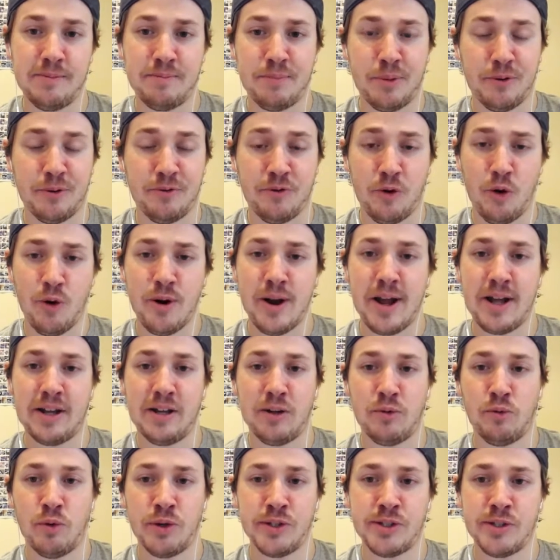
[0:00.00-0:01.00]
Beforehand,
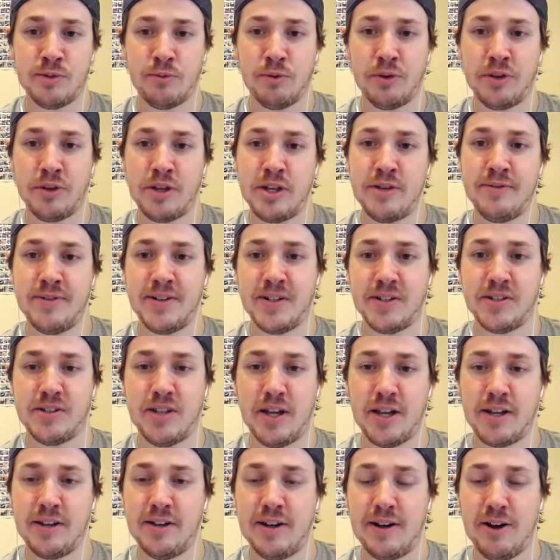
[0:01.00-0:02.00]
it wasn't really even a
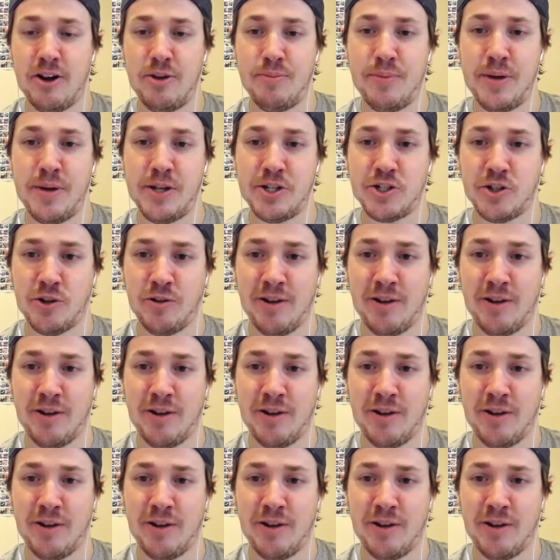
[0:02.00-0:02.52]
secondary pitch